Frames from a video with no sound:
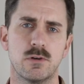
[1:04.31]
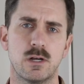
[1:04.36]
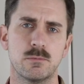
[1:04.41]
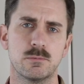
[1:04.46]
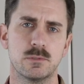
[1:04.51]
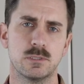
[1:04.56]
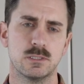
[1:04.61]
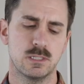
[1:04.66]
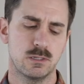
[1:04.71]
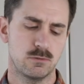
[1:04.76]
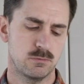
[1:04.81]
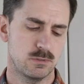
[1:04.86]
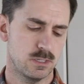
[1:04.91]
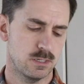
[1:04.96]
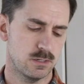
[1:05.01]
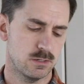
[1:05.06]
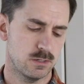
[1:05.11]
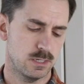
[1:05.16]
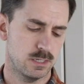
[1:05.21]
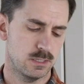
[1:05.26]
of options out
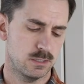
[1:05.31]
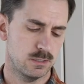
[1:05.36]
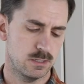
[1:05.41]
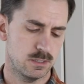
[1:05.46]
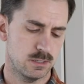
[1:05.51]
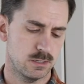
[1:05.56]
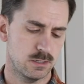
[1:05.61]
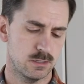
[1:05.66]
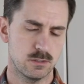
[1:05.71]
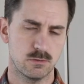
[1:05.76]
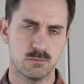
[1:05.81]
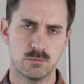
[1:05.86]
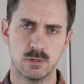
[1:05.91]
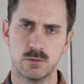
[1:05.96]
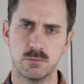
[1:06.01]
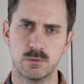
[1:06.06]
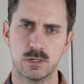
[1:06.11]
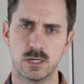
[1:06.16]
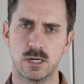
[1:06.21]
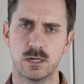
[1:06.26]
there, and the
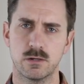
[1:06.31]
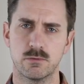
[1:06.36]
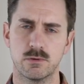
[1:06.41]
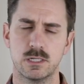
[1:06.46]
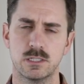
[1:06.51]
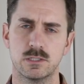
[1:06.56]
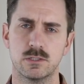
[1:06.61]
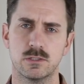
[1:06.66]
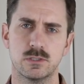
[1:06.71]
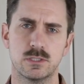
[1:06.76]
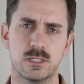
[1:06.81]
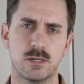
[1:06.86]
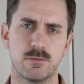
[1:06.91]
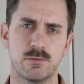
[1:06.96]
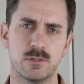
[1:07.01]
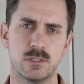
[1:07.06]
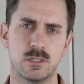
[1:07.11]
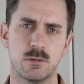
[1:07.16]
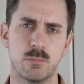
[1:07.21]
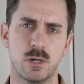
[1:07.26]
Red Wing Iron Ranger is
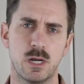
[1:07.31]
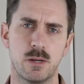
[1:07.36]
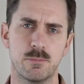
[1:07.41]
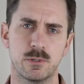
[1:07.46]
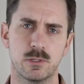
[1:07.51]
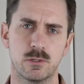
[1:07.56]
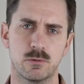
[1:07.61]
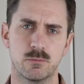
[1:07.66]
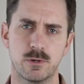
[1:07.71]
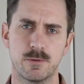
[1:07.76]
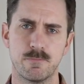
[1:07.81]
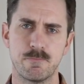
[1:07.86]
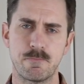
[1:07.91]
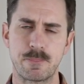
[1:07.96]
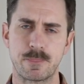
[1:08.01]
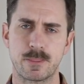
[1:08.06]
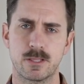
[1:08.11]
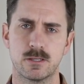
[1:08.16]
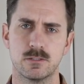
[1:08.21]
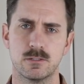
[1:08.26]
definitely a popular one.
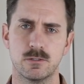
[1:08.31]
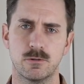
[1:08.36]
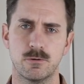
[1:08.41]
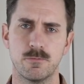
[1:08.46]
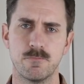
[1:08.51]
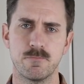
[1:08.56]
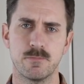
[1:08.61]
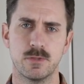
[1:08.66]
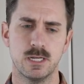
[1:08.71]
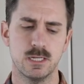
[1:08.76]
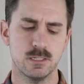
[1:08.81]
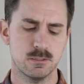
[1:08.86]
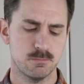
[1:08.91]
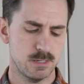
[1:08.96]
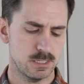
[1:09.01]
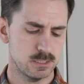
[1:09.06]
So as